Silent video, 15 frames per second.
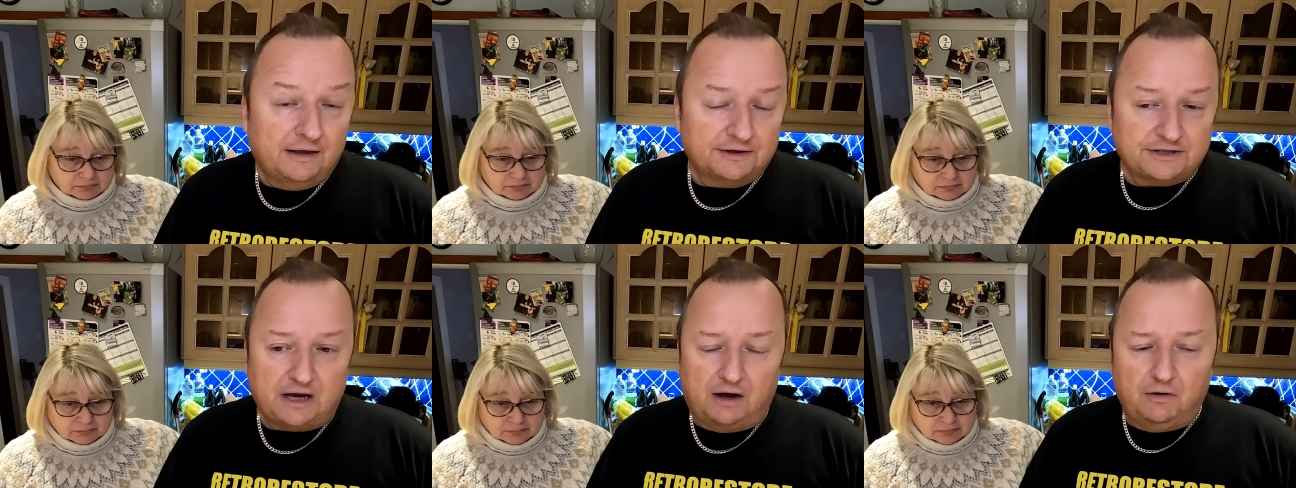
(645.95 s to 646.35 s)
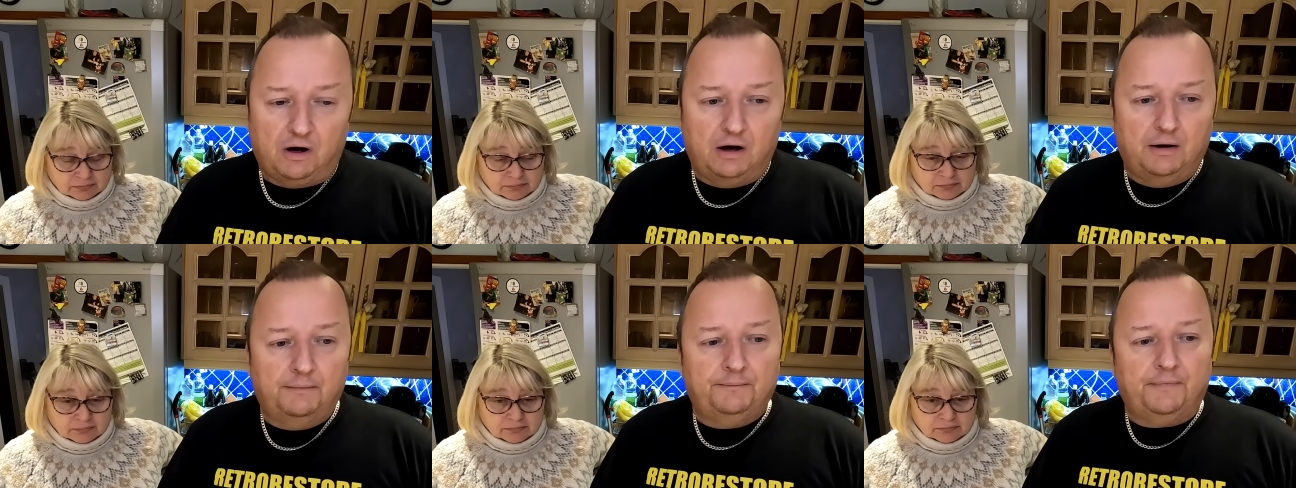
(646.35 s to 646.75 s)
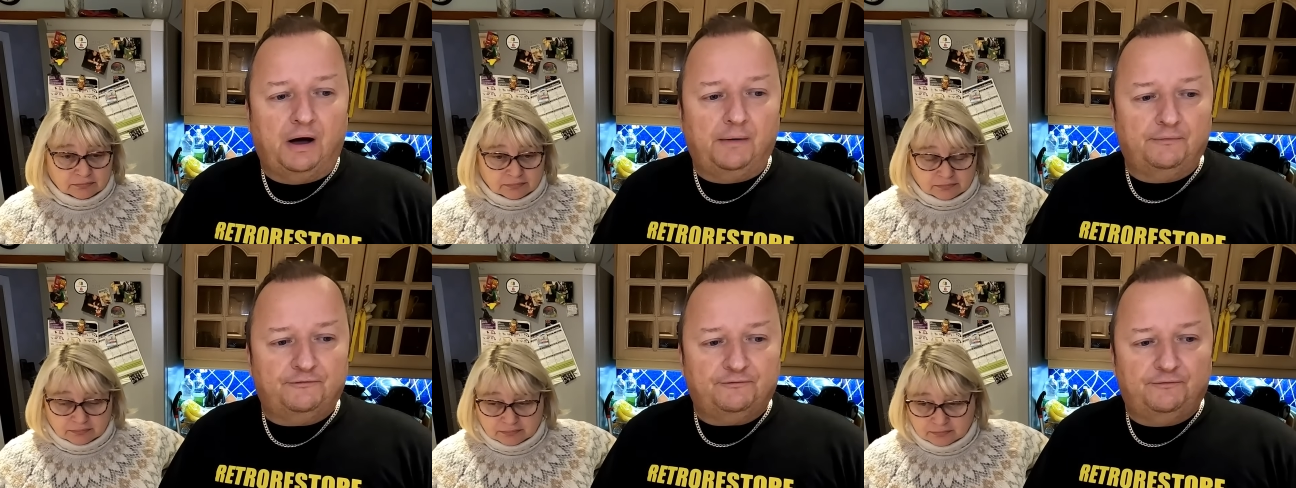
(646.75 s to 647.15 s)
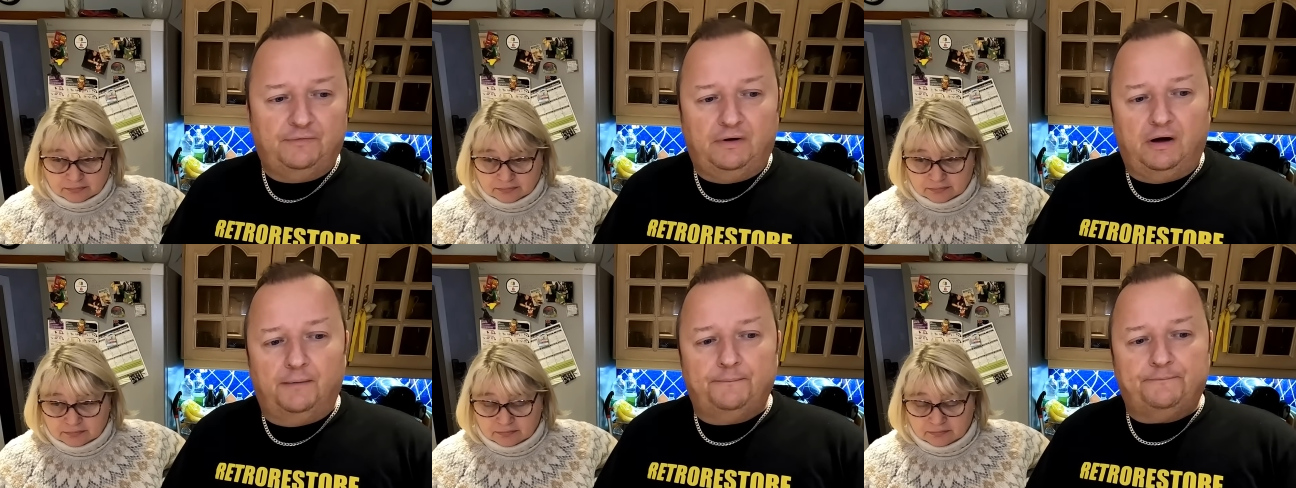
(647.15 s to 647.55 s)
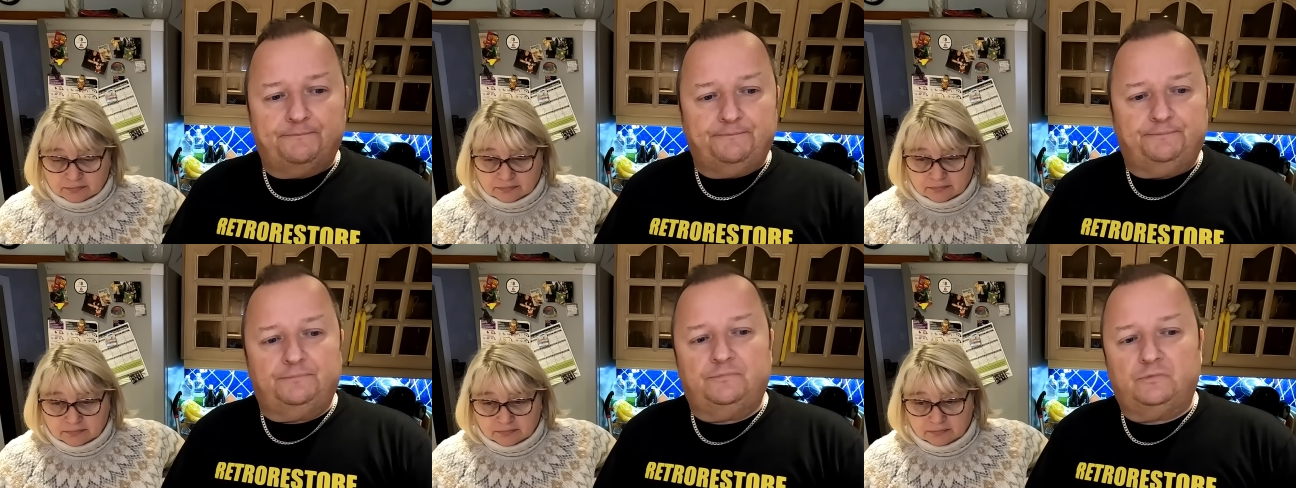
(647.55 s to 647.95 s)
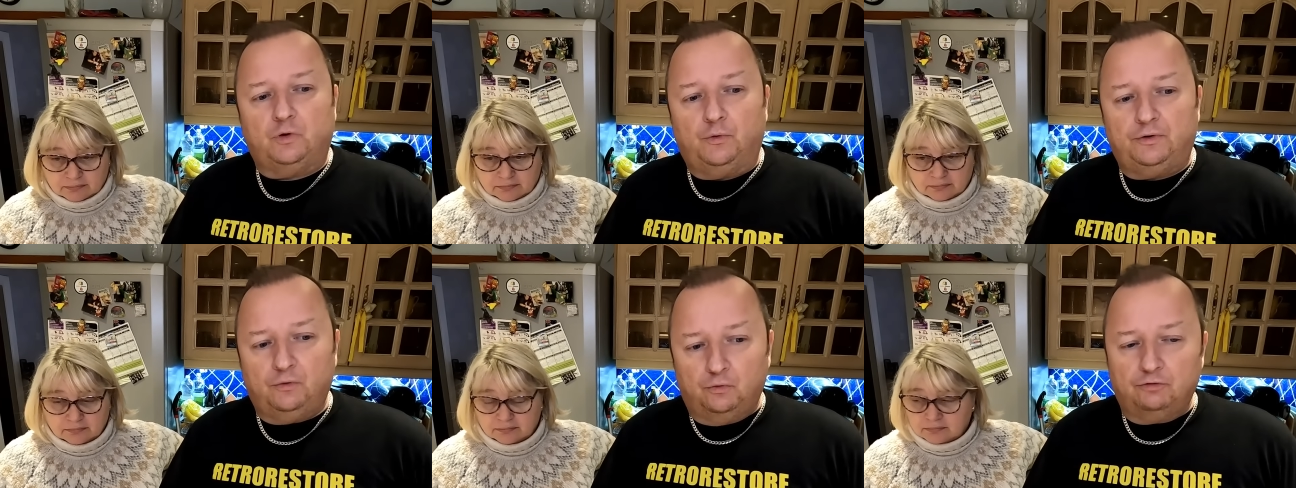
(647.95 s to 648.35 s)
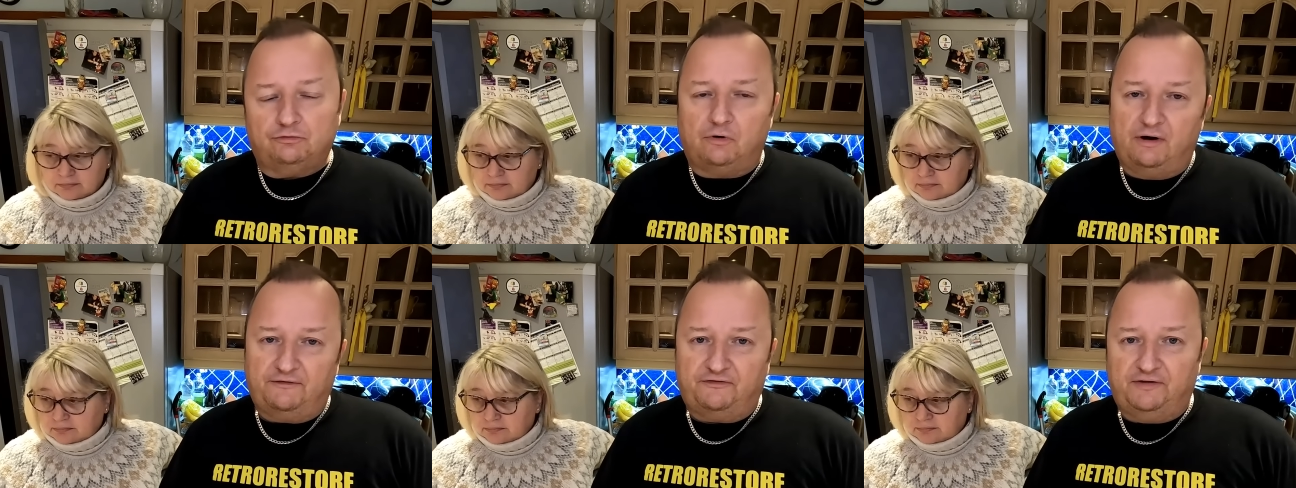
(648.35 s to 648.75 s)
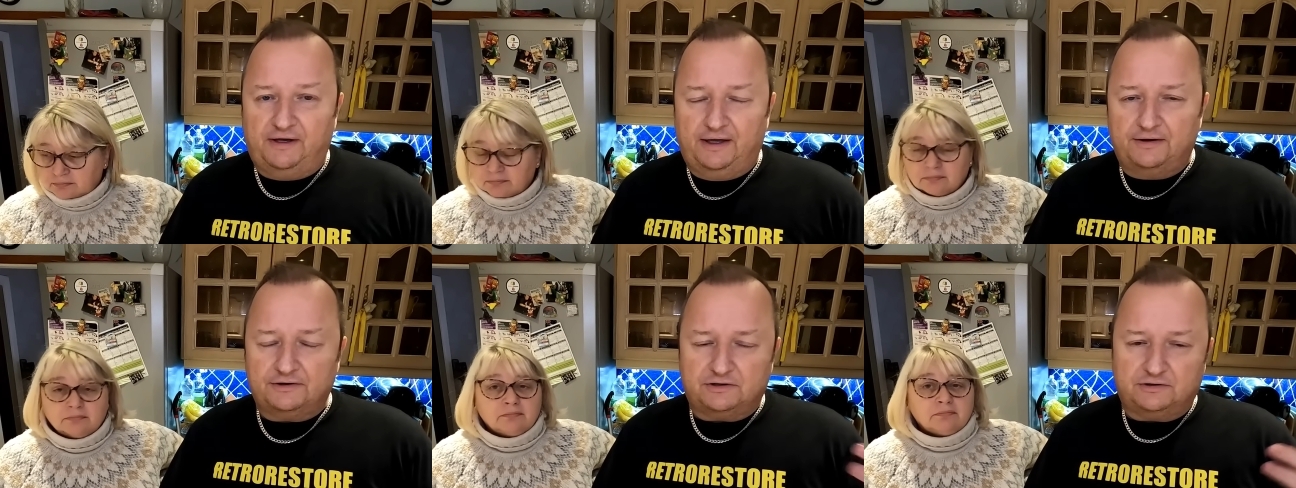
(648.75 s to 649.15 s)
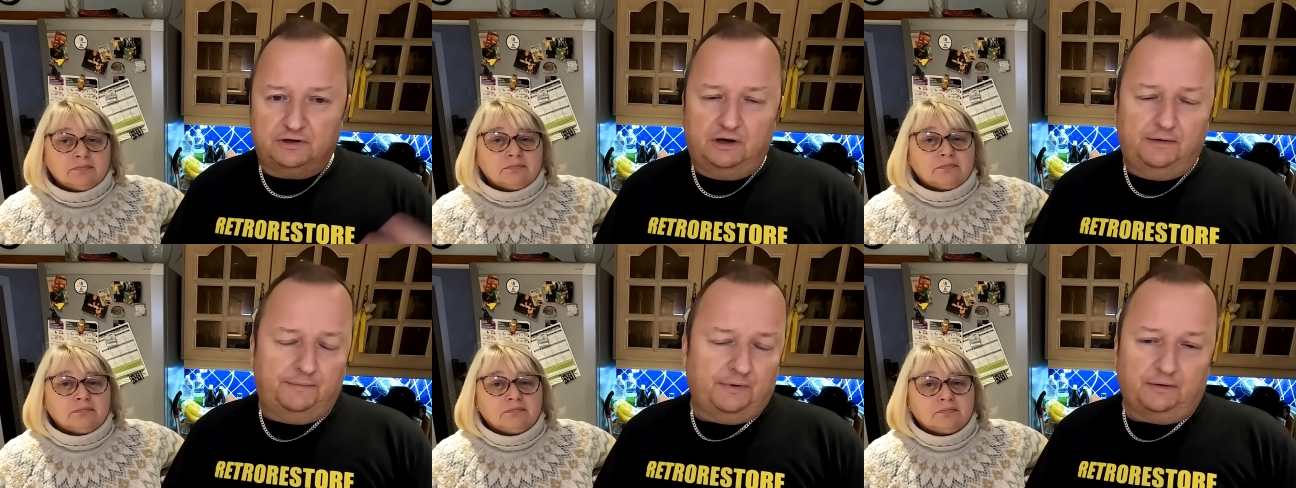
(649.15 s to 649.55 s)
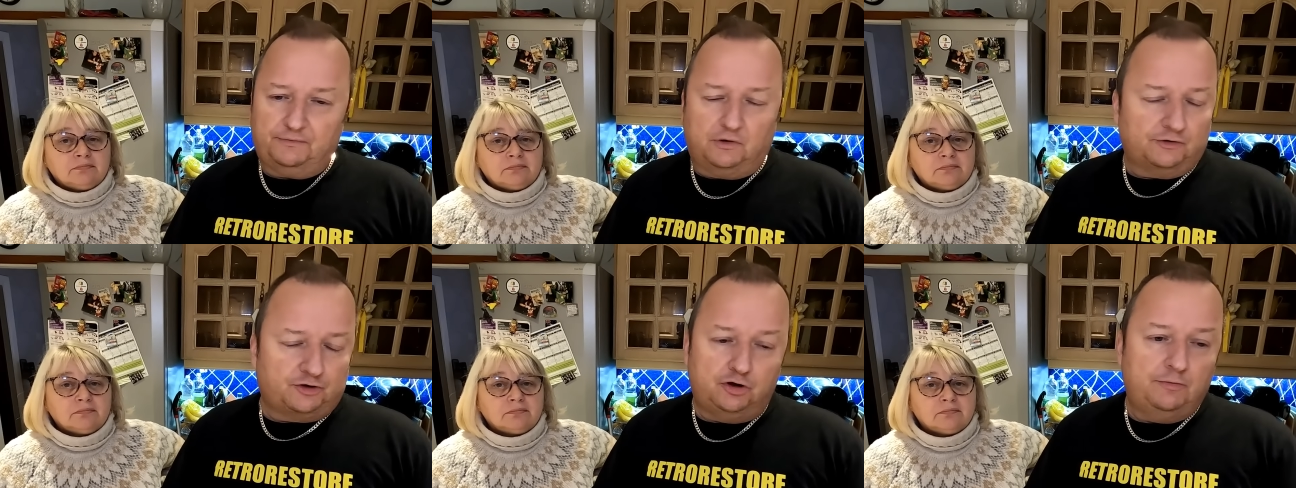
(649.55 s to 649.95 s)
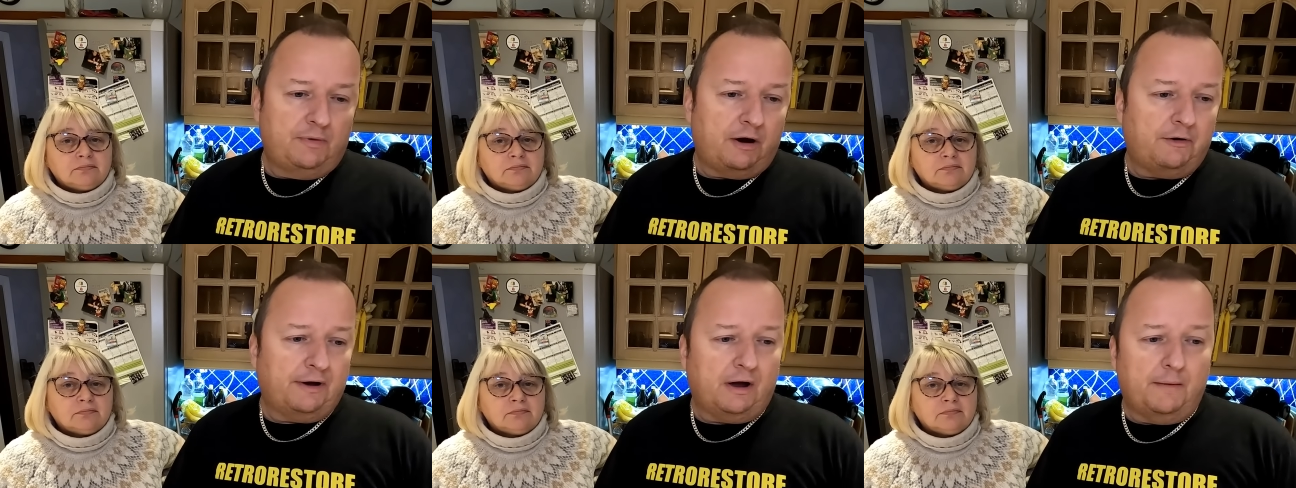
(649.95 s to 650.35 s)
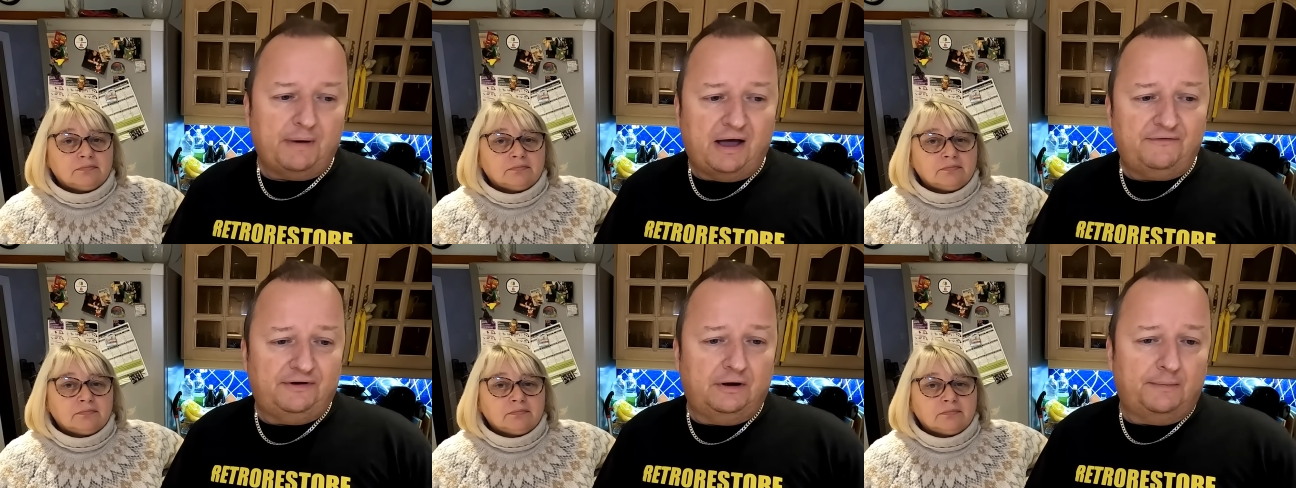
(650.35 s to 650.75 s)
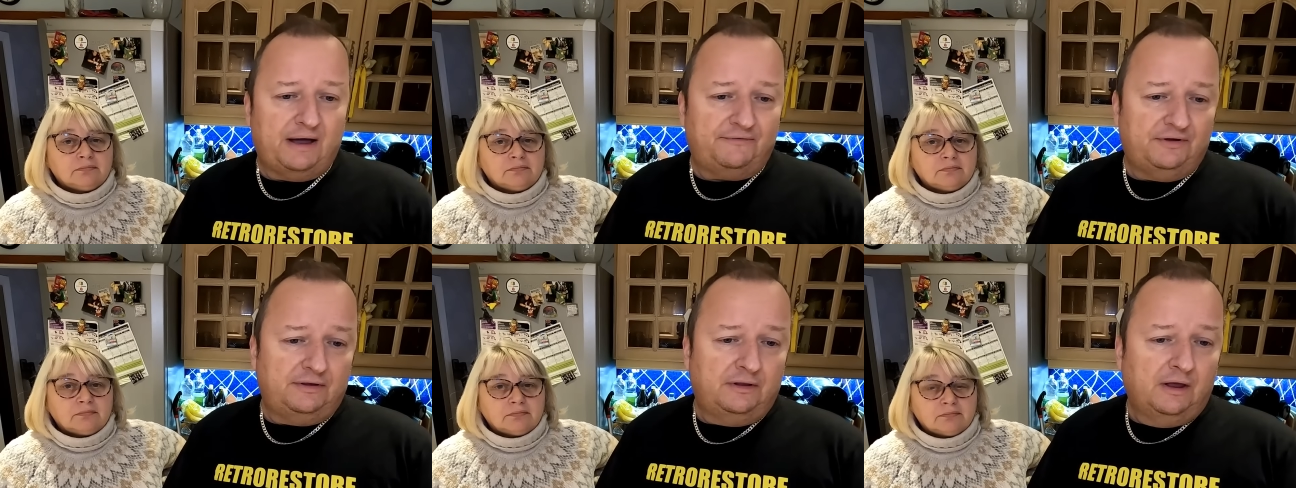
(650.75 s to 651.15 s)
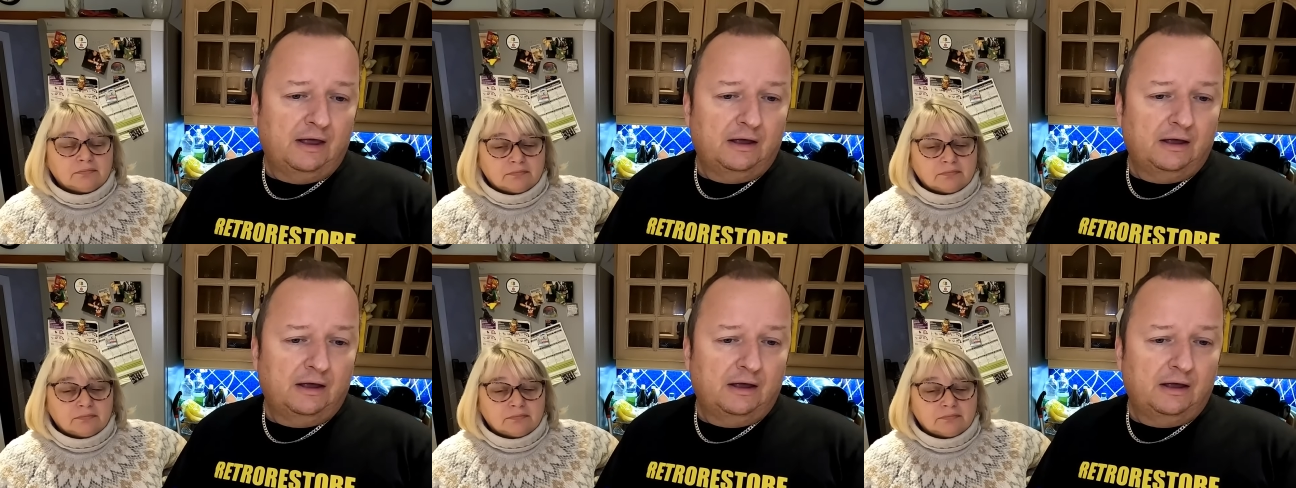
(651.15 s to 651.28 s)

Speaker 1: So um, I'm I'm doing all the right things. Uh, I've got turmeric. I'm having. I'm having.